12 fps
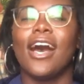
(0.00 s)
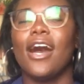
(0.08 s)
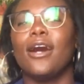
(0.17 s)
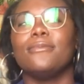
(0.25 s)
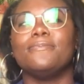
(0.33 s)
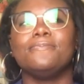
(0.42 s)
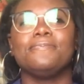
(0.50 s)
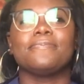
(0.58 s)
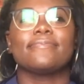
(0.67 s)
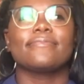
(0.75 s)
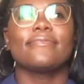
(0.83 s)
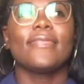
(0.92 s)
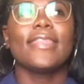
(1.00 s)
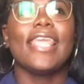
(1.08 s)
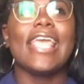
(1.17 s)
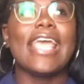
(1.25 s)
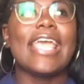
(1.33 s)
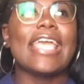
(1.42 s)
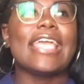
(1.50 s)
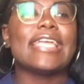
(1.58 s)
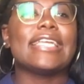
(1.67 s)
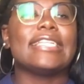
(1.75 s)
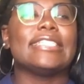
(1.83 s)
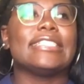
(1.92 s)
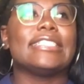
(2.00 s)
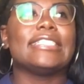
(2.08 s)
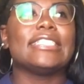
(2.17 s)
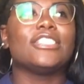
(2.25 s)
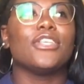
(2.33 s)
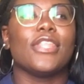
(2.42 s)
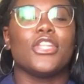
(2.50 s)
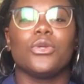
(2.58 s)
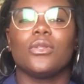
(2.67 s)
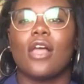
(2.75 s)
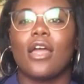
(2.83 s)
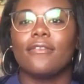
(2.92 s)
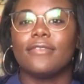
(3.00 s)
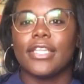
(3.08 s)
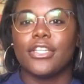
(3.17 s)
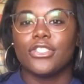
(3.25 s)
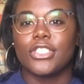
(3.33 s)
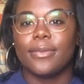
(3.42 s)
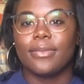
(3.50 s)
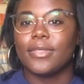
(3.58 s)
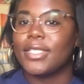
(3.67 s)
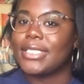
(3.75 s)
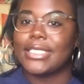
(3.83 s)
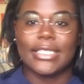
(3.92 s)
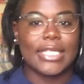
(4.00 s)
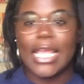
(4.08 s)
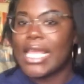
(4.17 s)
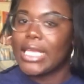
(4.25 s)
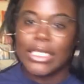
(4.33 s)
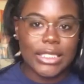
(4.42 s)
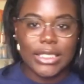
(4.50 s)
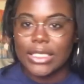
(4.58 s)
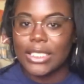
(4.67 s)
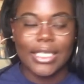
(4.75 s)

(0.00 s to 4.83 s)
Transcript: Um, and so they do a lot of leadership things